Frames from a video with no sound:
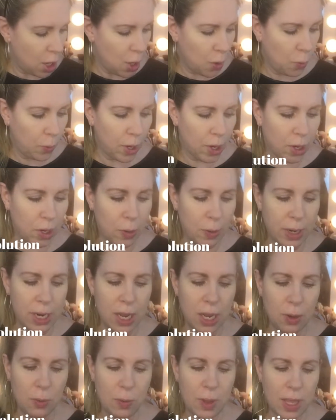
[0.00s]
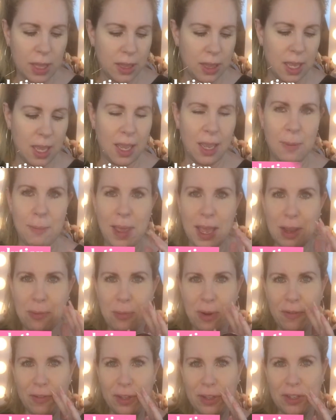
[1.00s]
we are going in with the Makeup
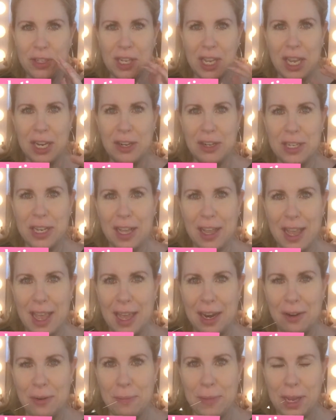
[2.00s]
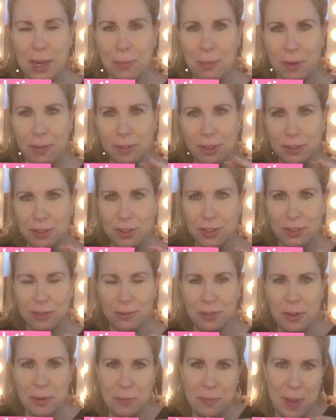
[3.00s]
Revolution. Can you tell I had a Makeup
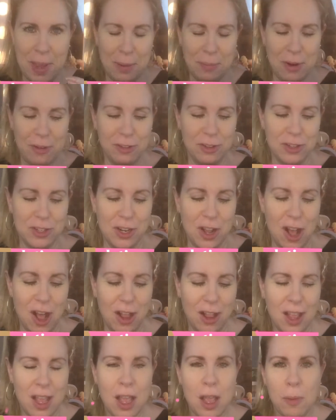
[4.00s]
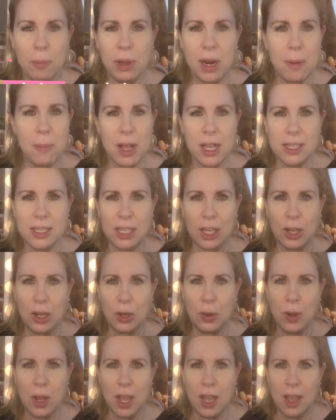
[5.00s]
Revolution haul? But I'm
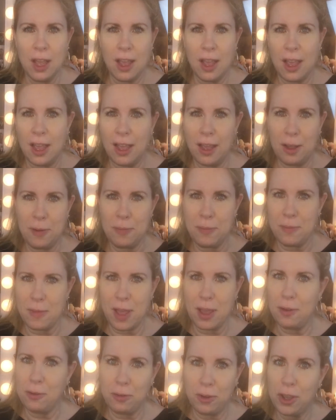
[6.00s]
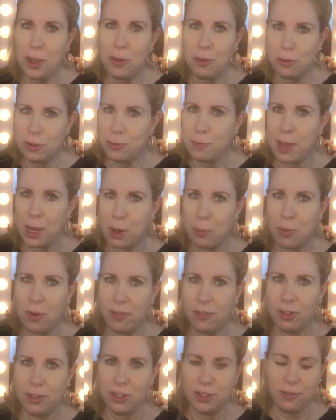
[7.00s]
also a huge Makeup
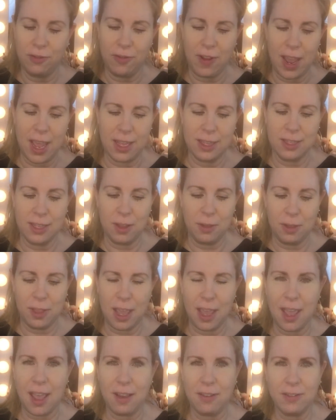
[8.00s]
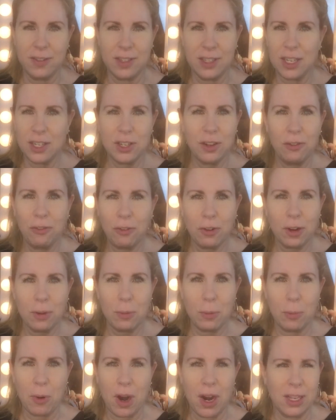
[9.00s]
Revolution fan. So they have such
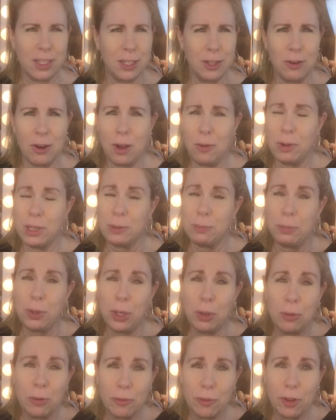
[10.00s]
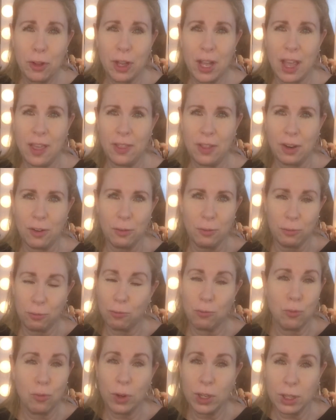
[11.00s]
affordable products, and they're always beautiful, and they're
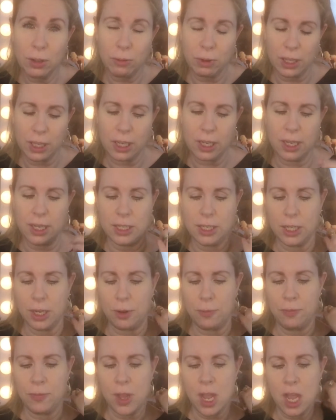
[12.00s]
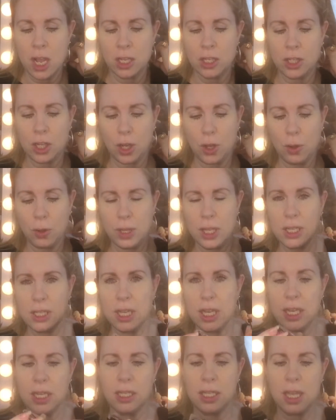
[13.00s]
really, really good too. So this
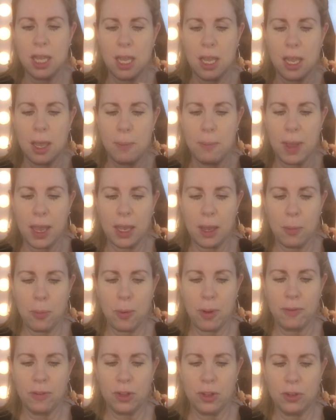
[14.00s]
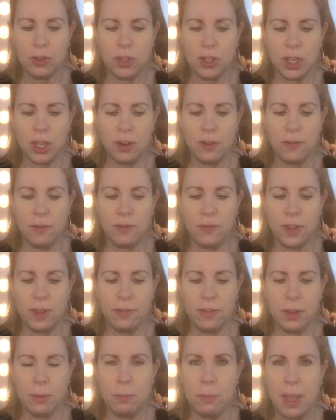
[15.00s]
is the Makeup Revolution
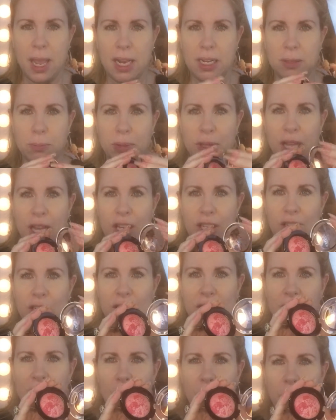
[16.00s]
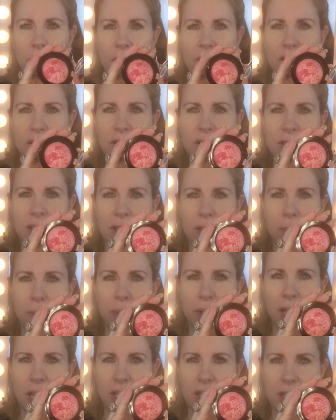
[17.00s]
Vivid Baked Blush, and look how pretty just the
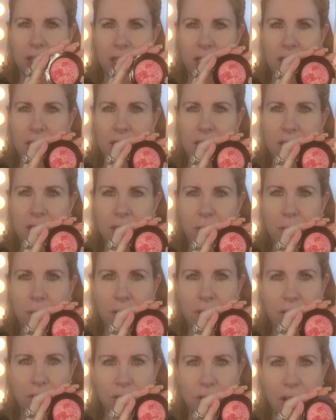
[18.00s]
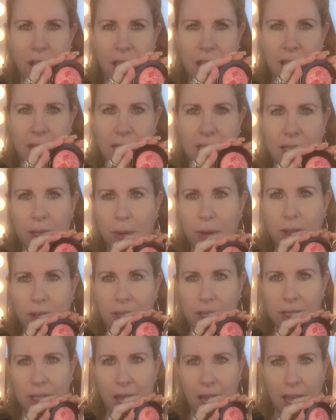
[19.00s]
blush is. And so we're gonna try that and see what it
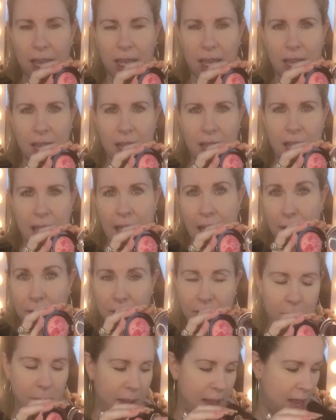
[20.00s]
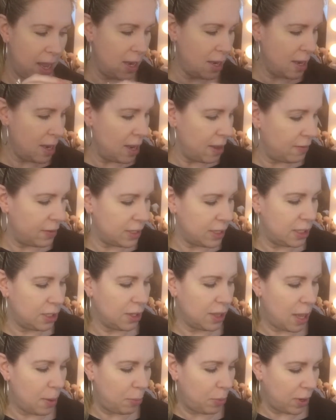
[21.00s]
looks like out of the pan. It's still
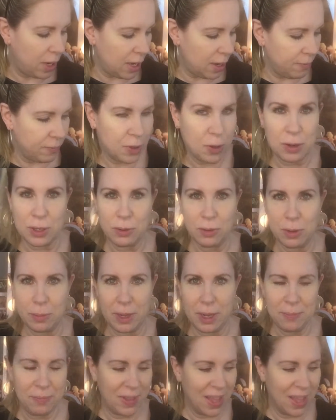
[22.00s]
that pretty. Of course it will be.